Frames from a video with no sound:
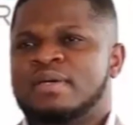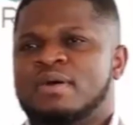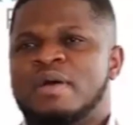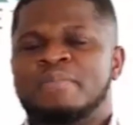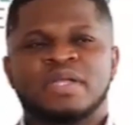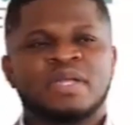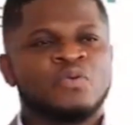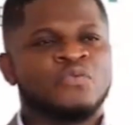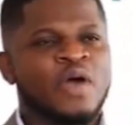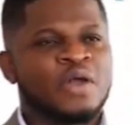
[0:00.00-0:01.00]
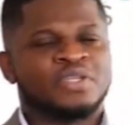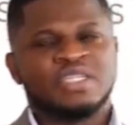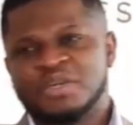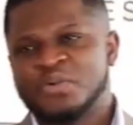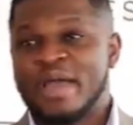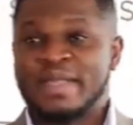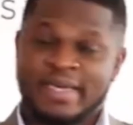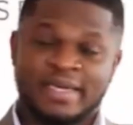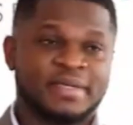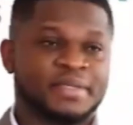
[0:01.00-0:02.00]
My penny Akufo-addo Jenny when
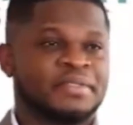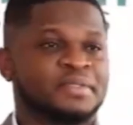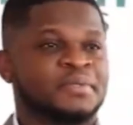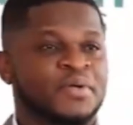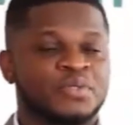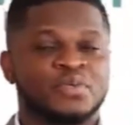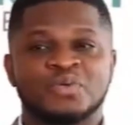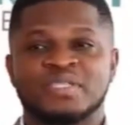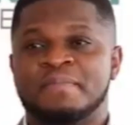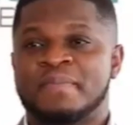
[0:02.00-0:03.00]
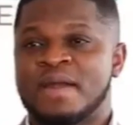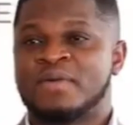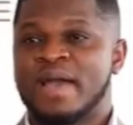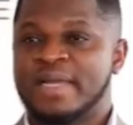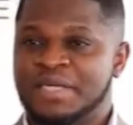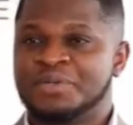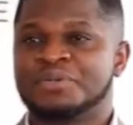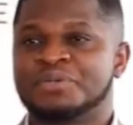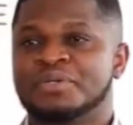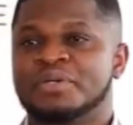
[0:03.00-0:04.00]
ye, because when we say Mbrano Edino,
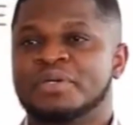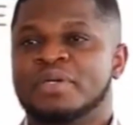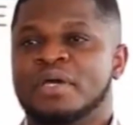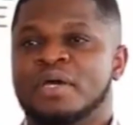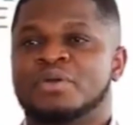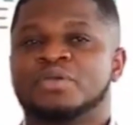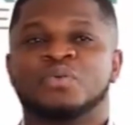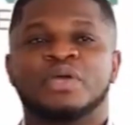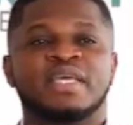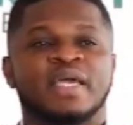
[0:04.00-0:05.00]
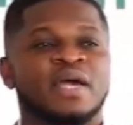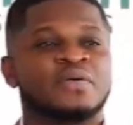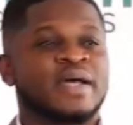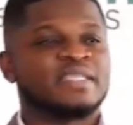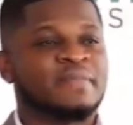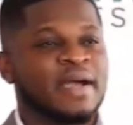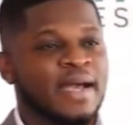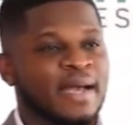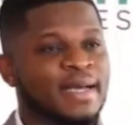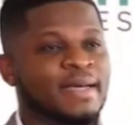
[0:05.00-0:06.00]
and was with ye, a crass and
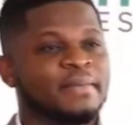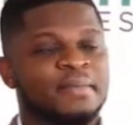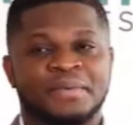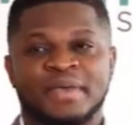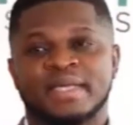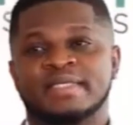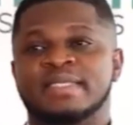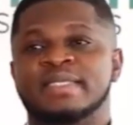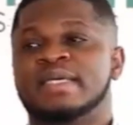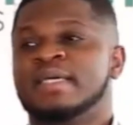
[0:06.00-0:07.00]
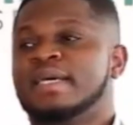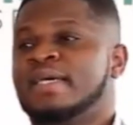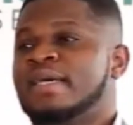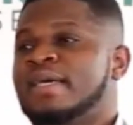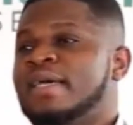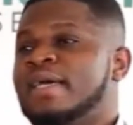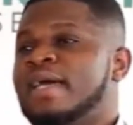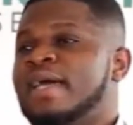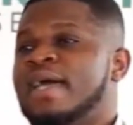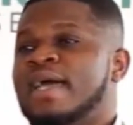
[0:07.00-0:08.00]
maca, menu ain't he?
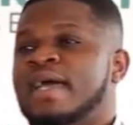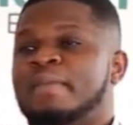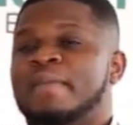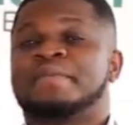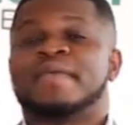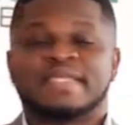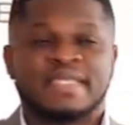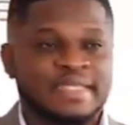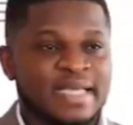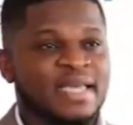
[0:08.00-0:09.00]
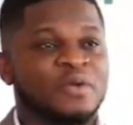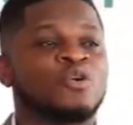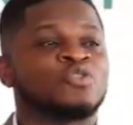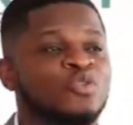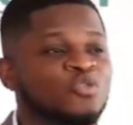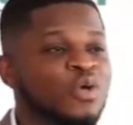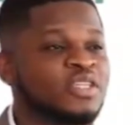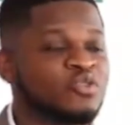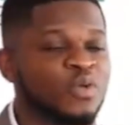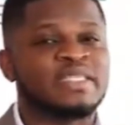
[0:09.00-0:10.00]
Matrias and say, Uncle told
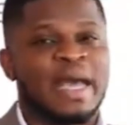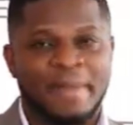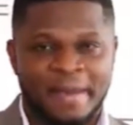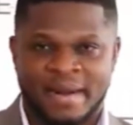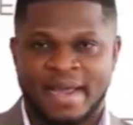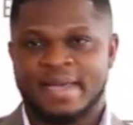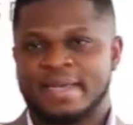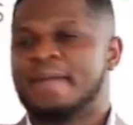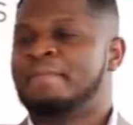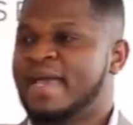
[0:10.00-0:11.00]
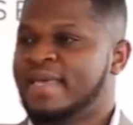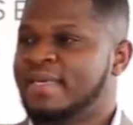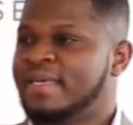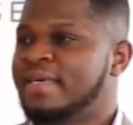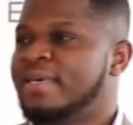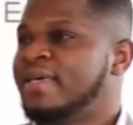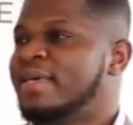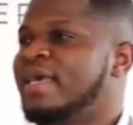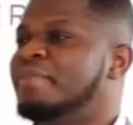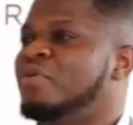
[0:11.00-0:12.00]
2020 at Bamra, now buying
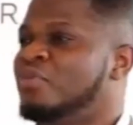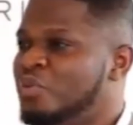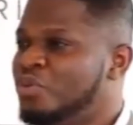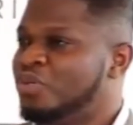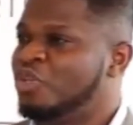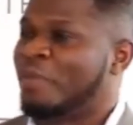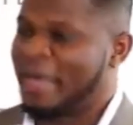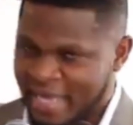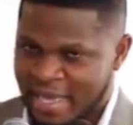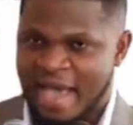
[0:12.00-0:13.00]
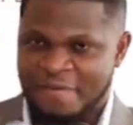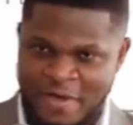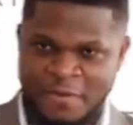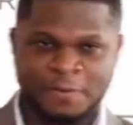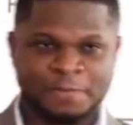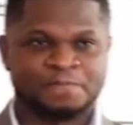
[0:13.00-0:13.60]
Ebihu, the Obey, a farm.